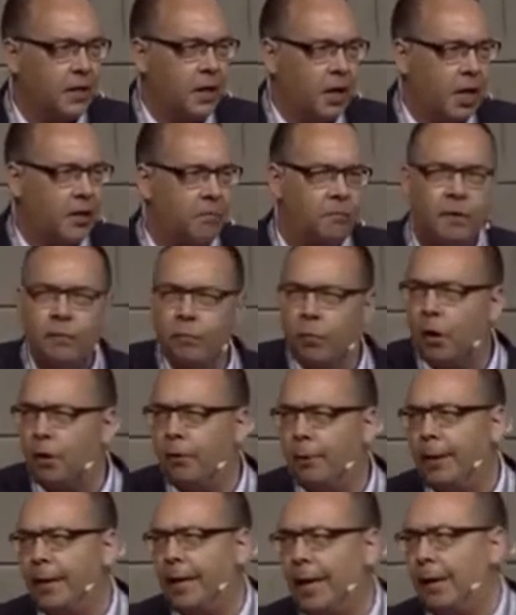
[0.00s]
And we
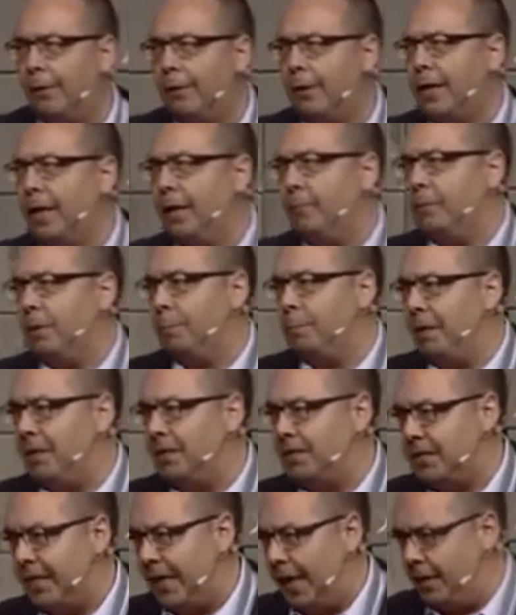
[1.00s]
worry how can we
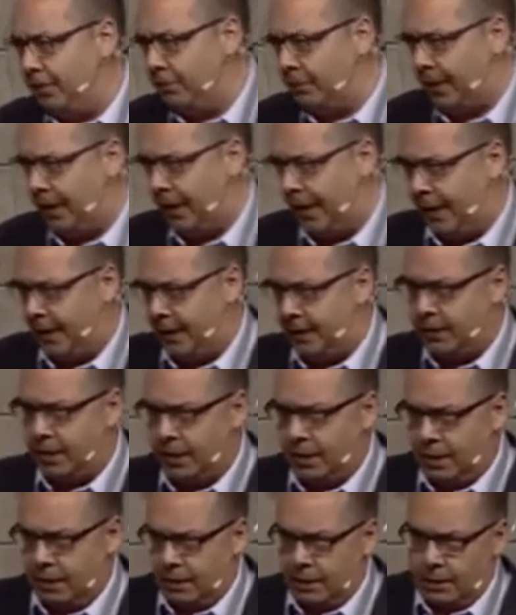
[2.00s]
best educate
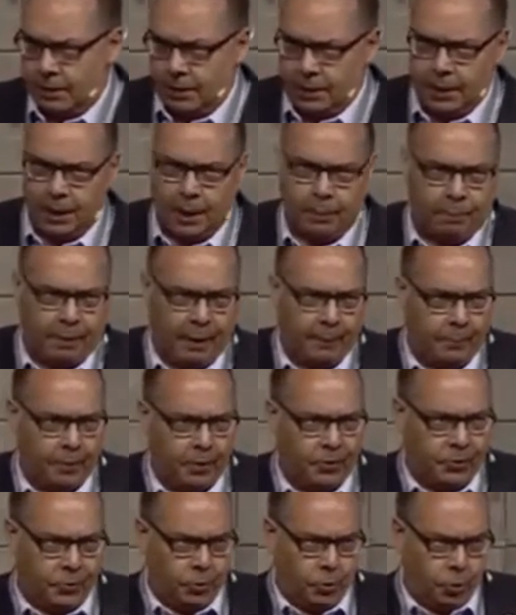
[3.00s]
young
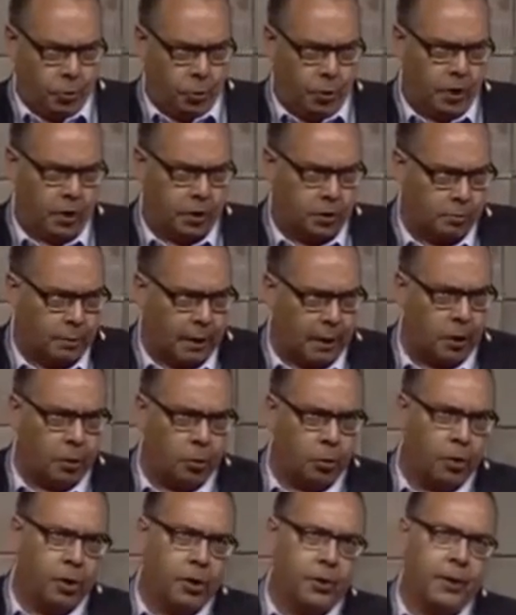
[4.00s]
people to
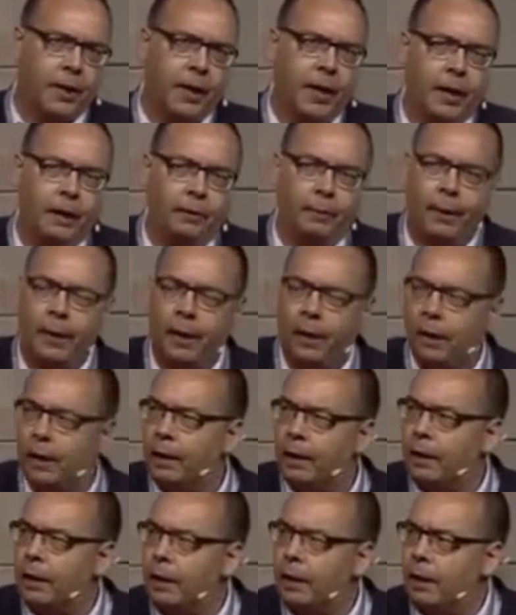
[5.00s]
grow the
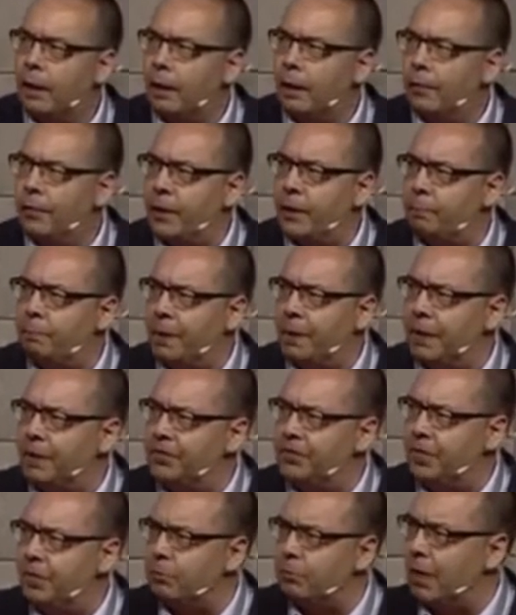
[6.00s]
area that
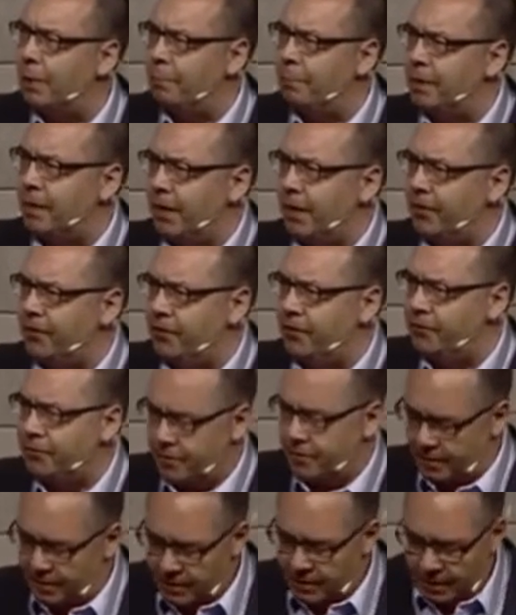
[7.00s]
builds the new
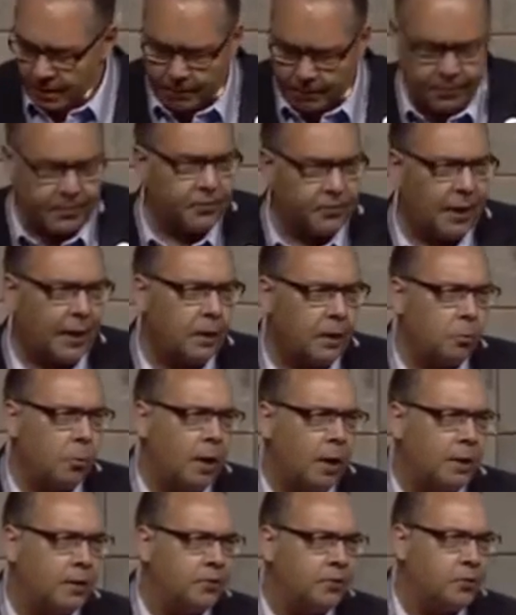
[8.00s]
applications. And the second
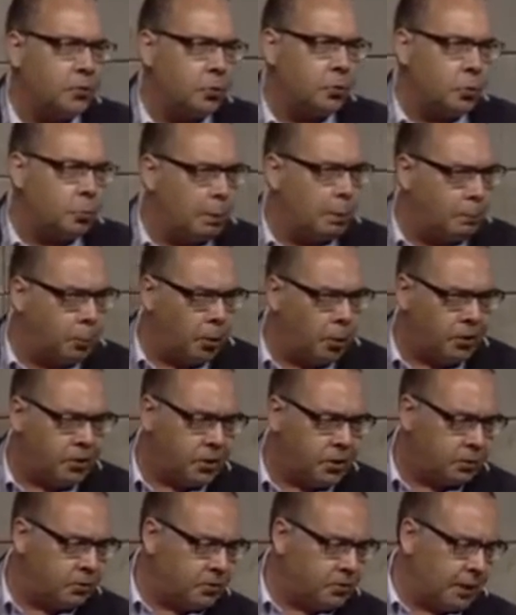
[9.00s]
one is to report
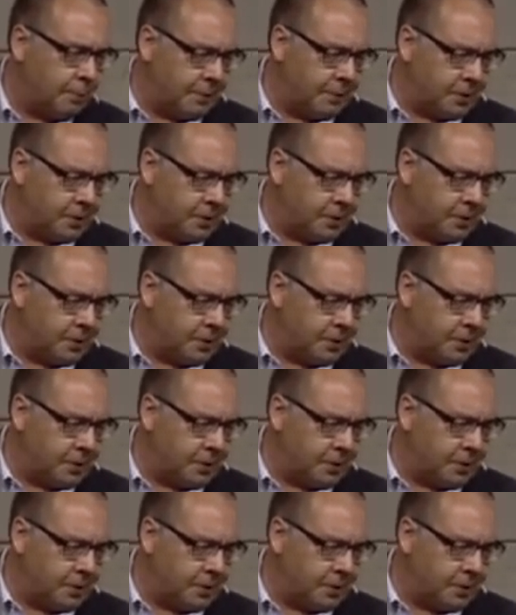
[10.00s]
to you some